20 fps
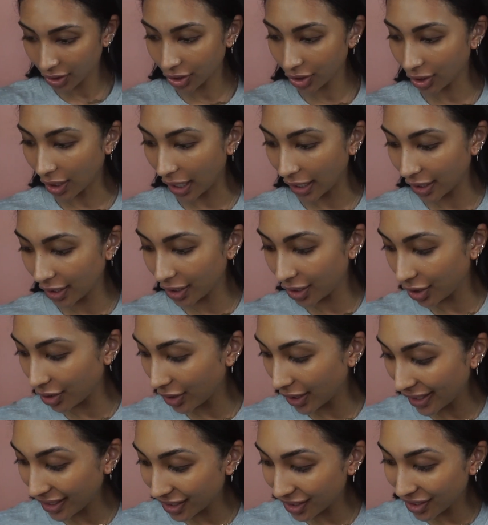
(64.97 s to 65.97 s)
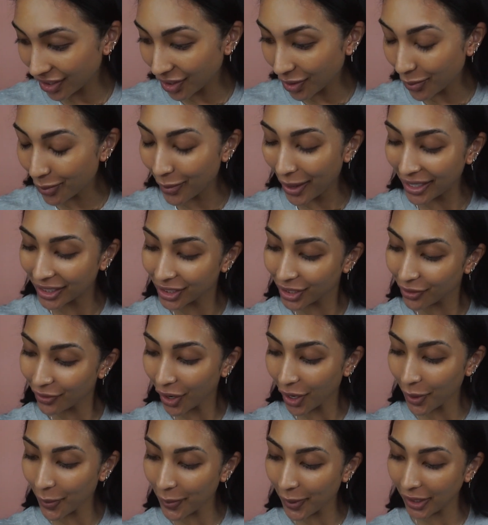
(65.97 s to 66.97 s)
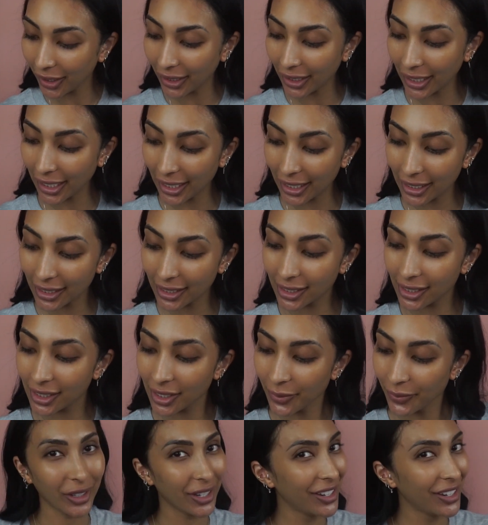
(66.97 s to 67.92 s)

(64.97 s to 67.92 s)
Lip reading: try to do this to the best of our abilities.